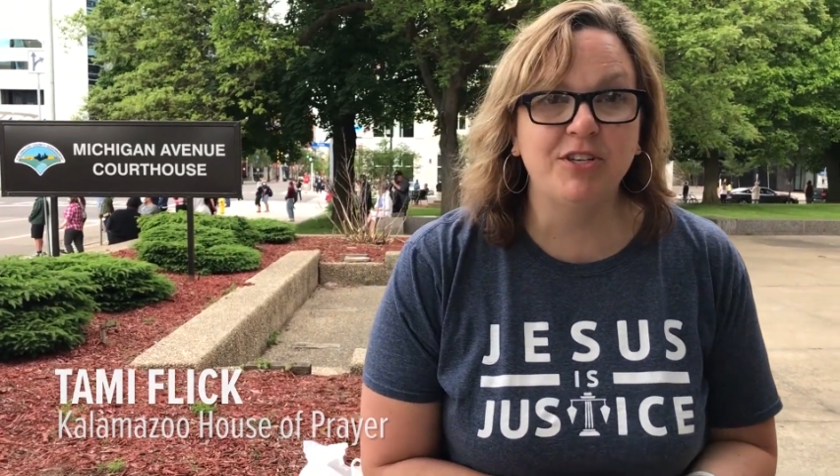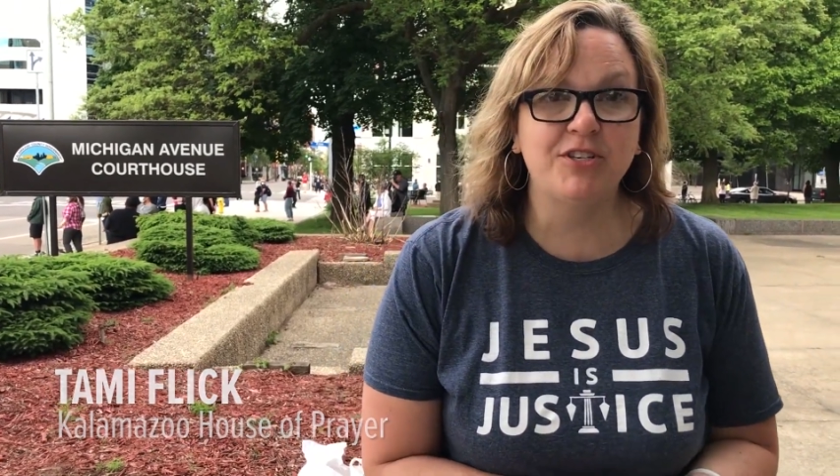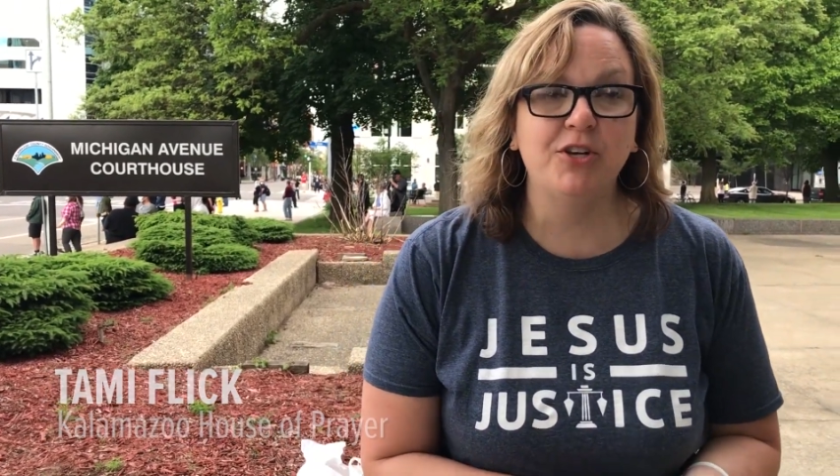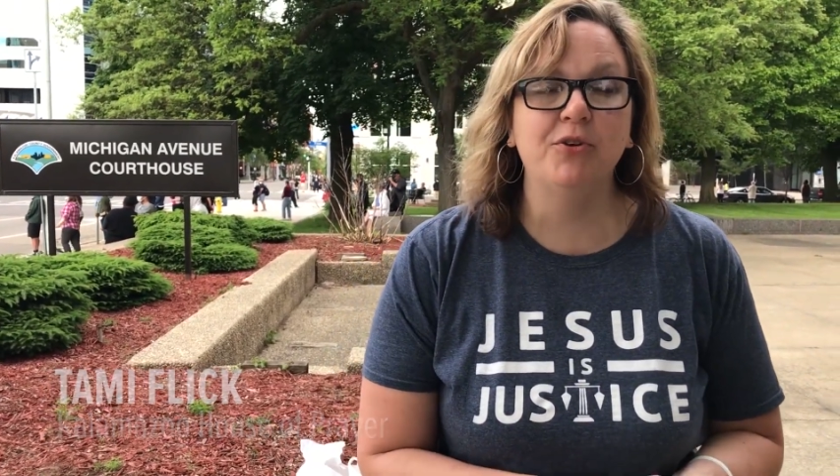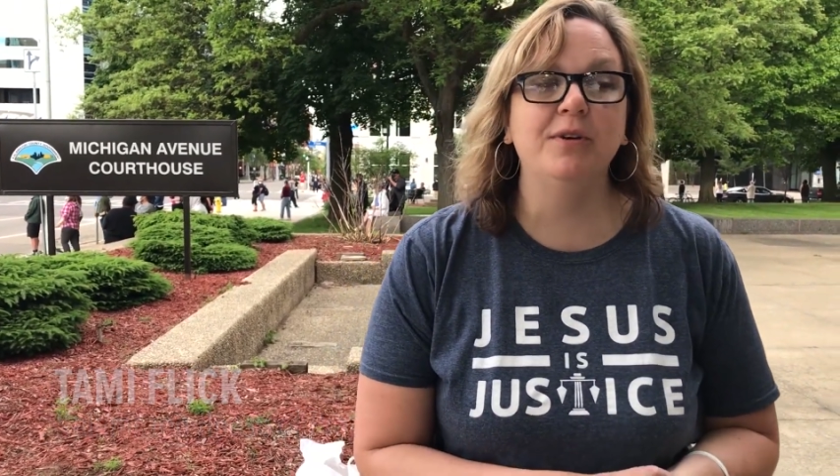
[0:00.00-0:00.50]

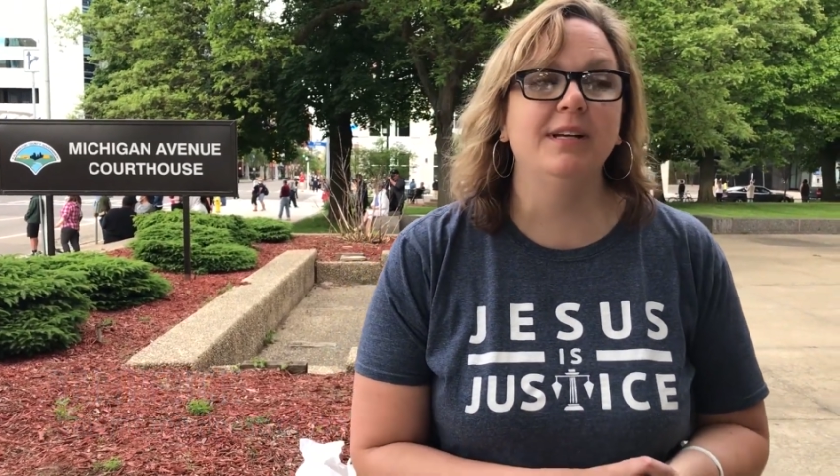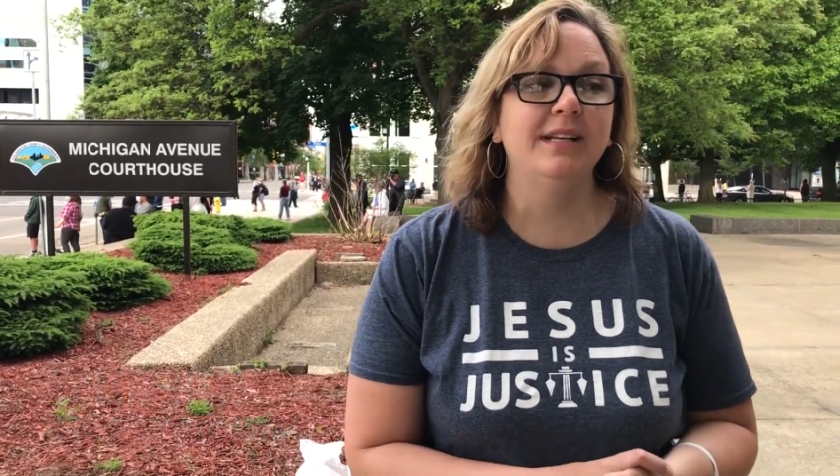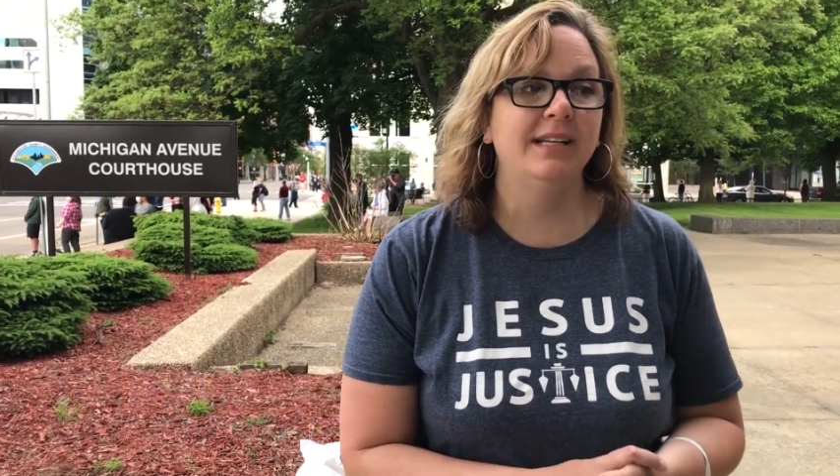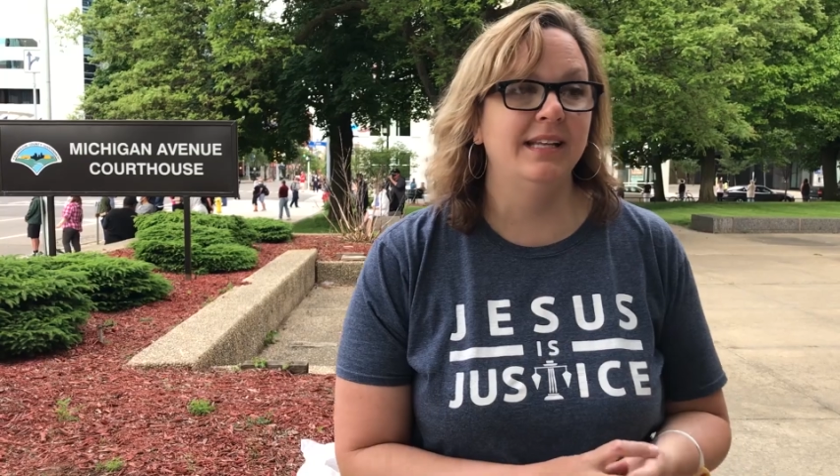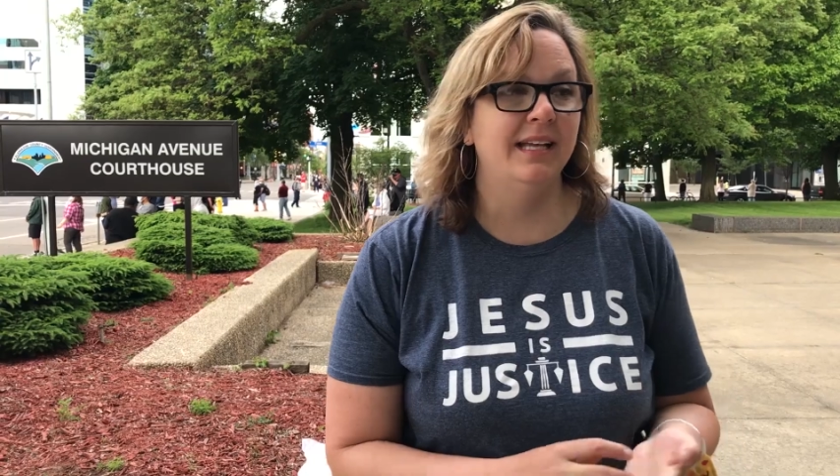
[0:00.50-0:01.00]

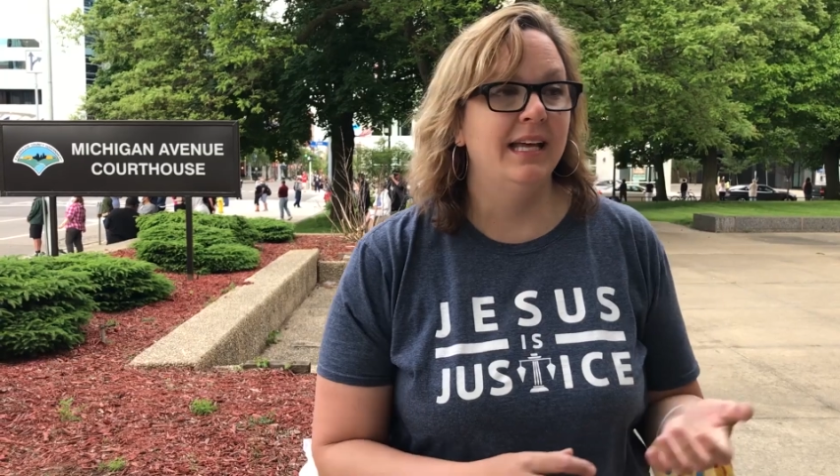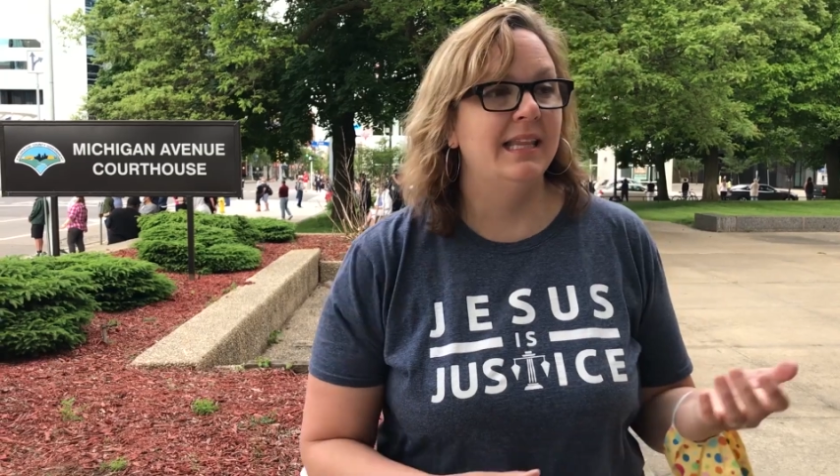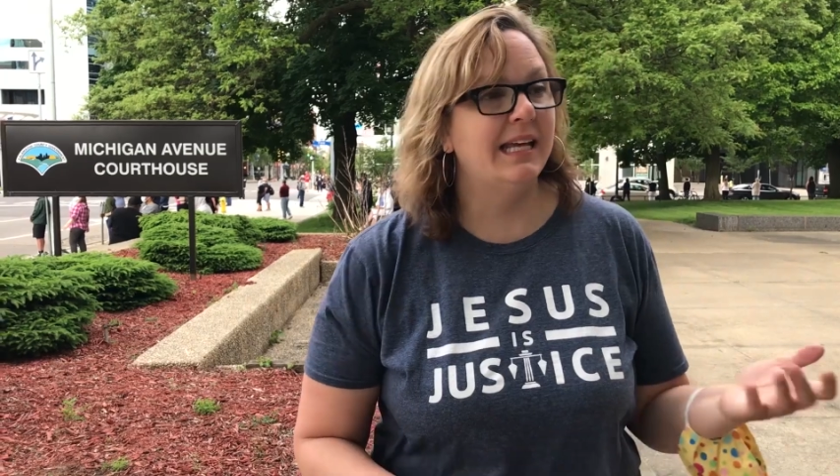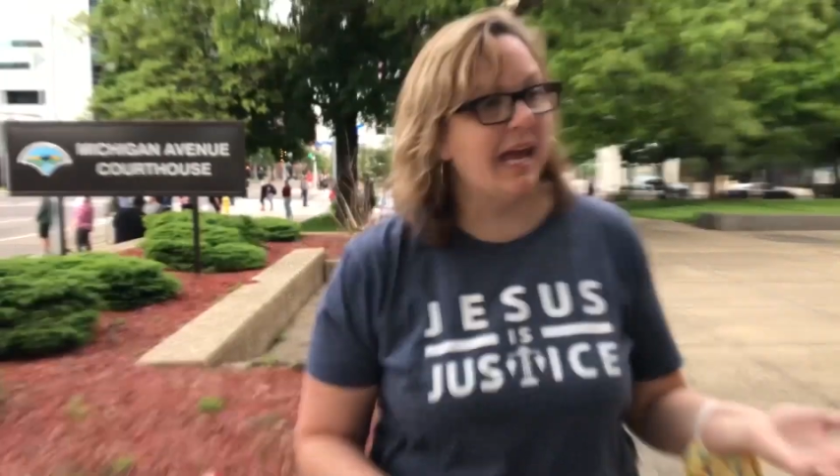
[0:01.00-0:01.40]
the